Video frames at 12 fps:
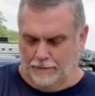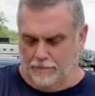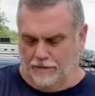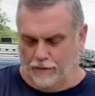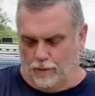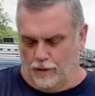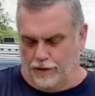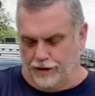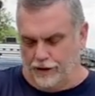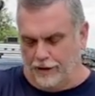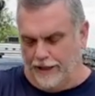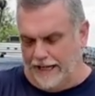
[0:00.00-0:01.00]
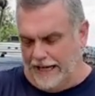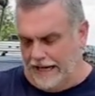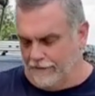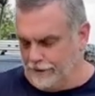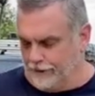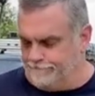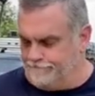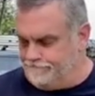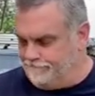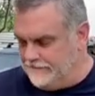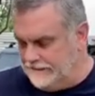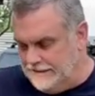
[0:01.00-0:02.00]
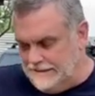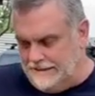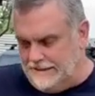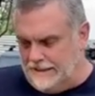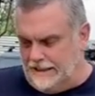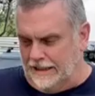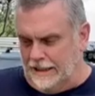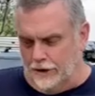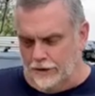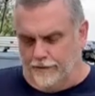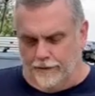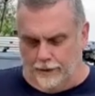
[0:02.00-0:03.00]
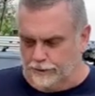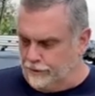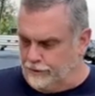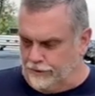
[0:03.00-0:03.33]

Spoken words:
before, during, and after on your filter.